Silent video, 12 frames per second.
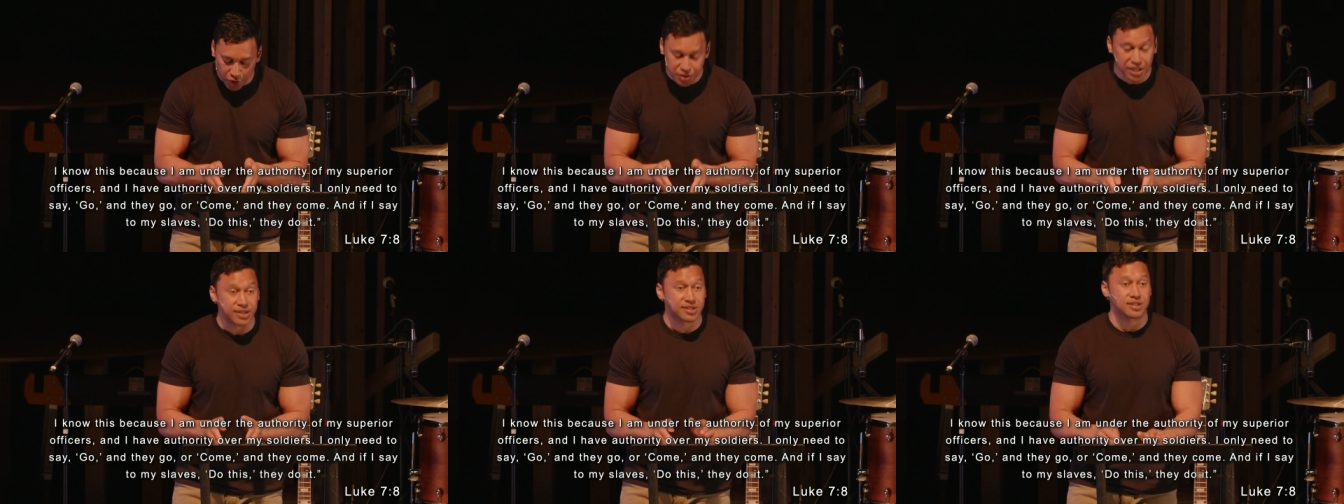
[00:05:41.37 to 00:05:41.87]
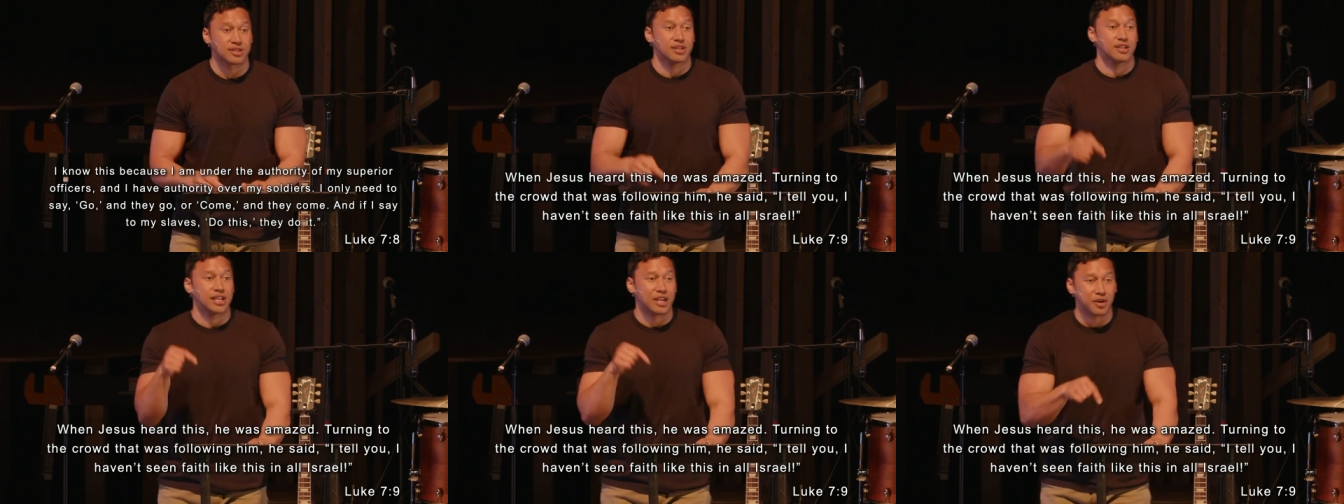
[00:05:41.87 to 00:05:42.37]
heard this,
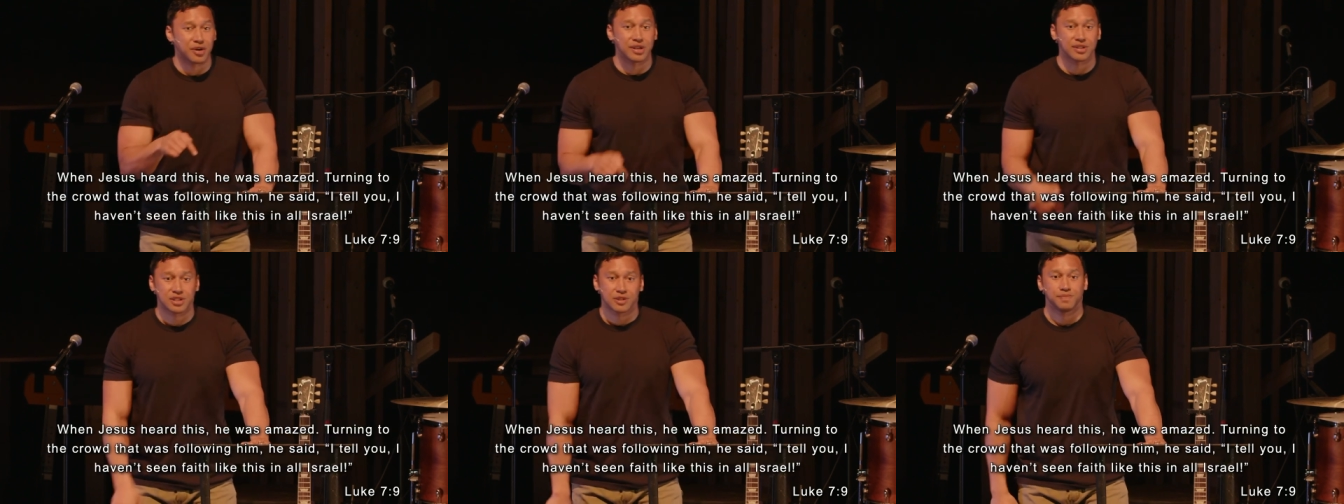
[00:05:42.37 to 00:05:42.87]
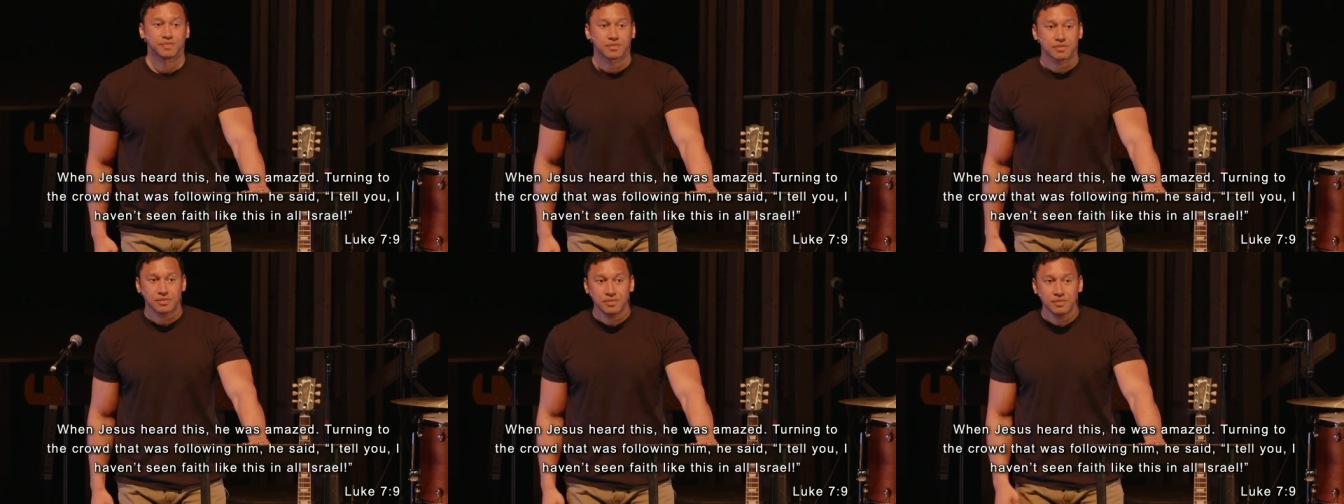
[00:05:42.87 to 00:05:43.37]
here it is,
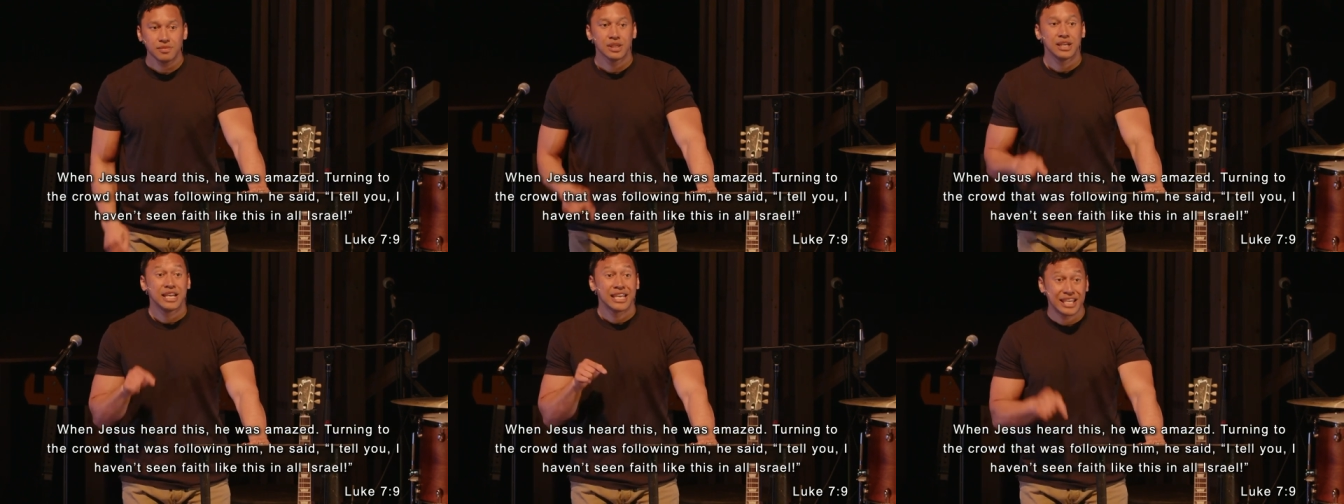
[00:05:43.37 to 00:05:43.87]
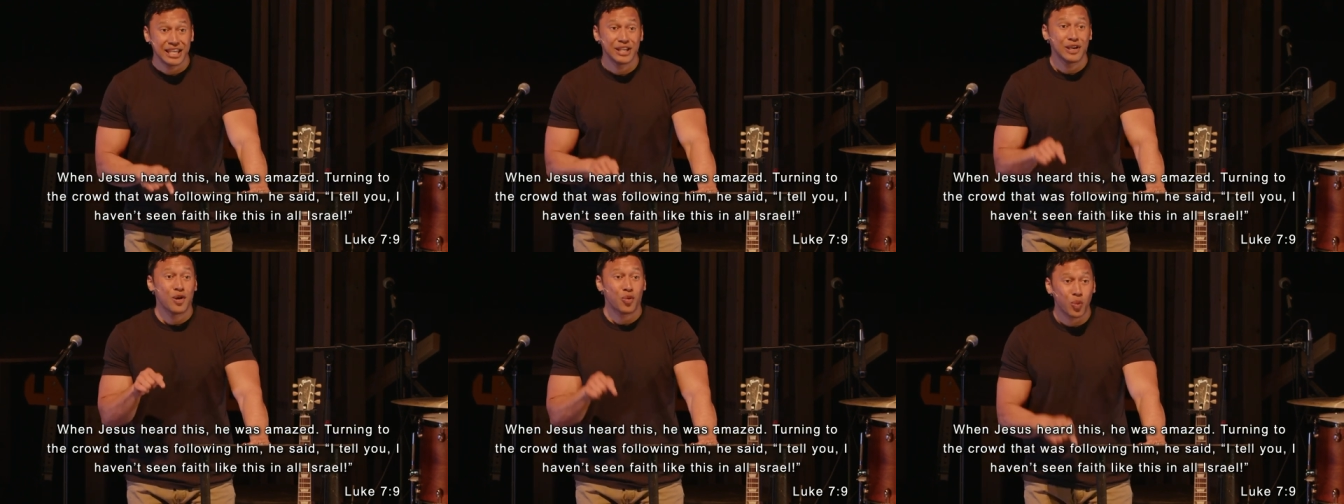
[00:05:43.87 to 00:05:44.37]

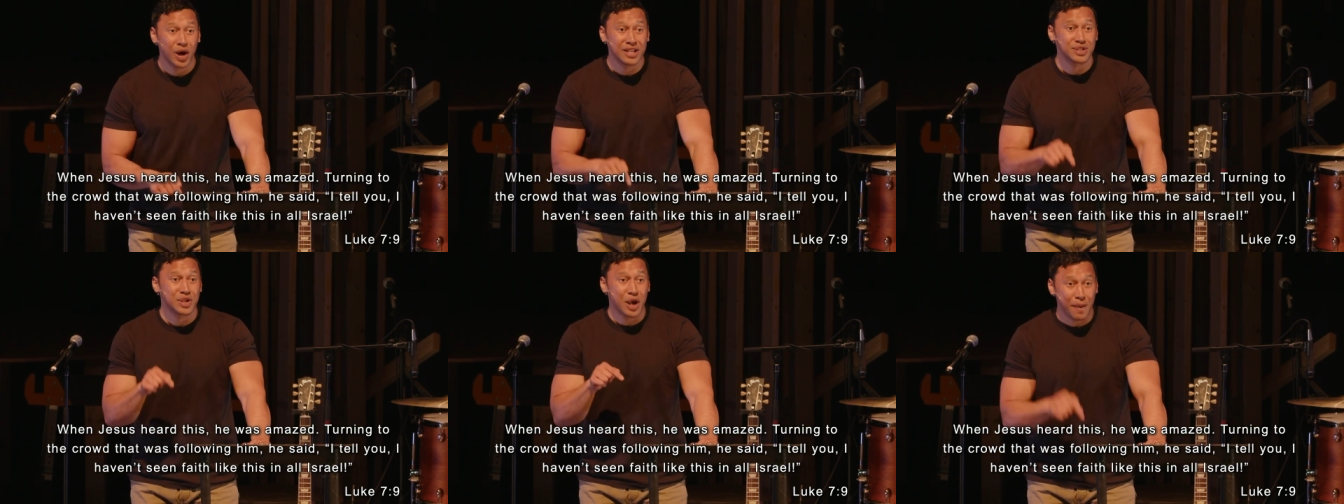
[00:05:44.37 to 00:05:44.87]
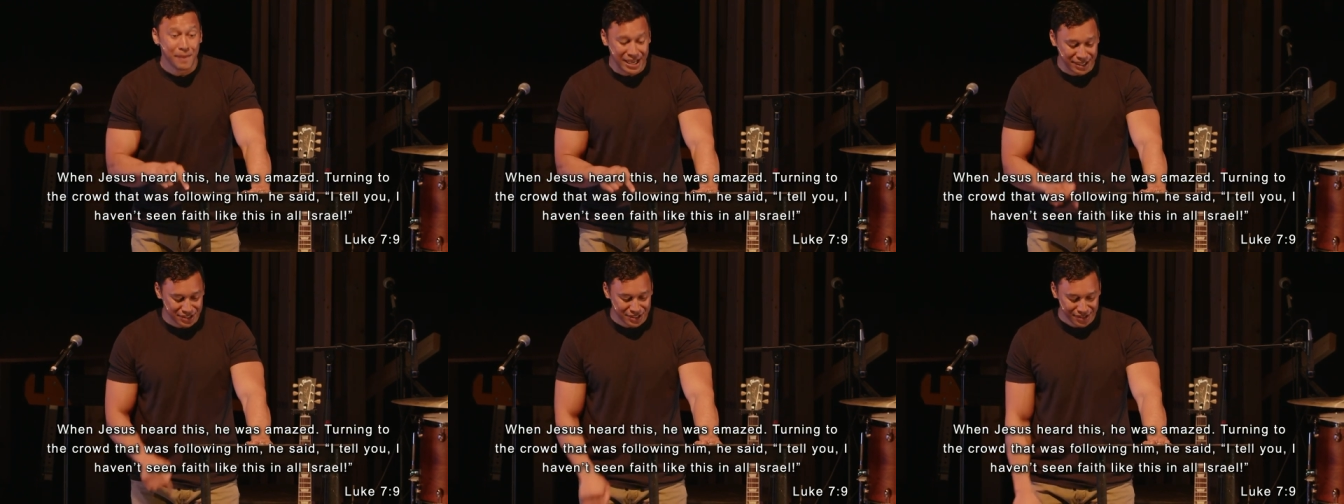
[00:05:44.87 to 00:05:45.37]
he was
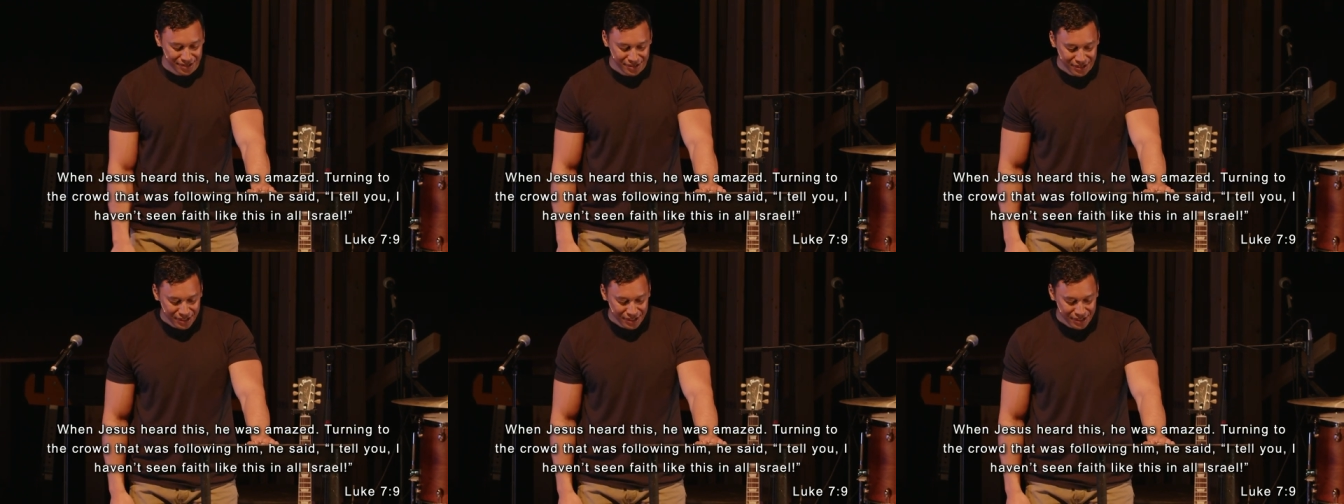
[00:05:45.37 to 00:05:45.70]
amazed.